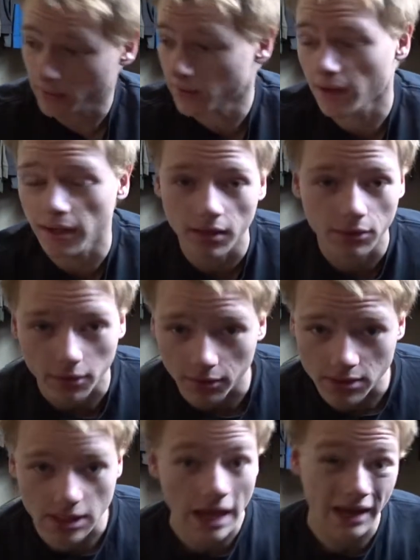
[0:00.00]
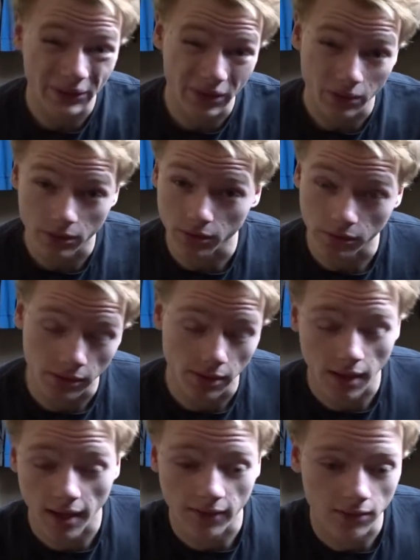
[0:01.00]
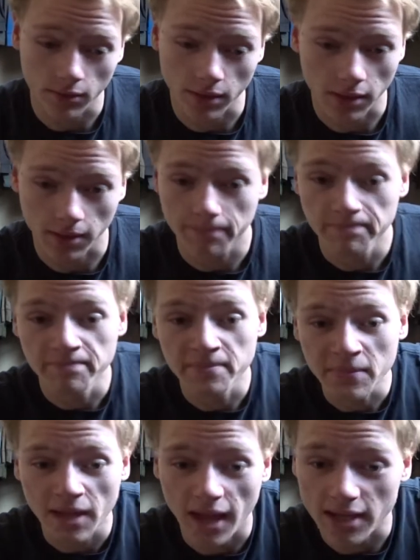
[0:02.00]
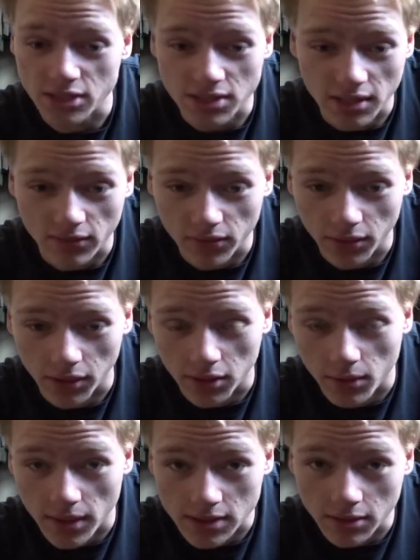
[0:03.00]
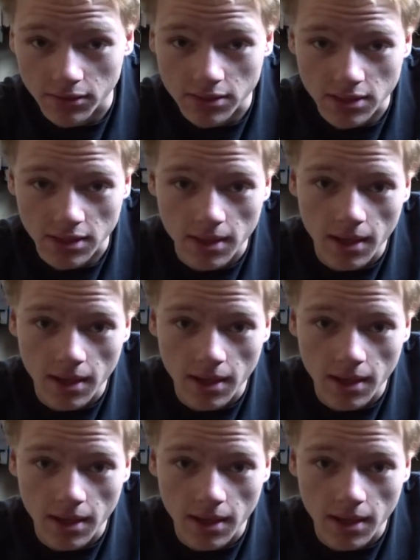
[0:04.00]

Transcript: any other currency, I don't know, Google it, I have no idea. I just did it for the US currency.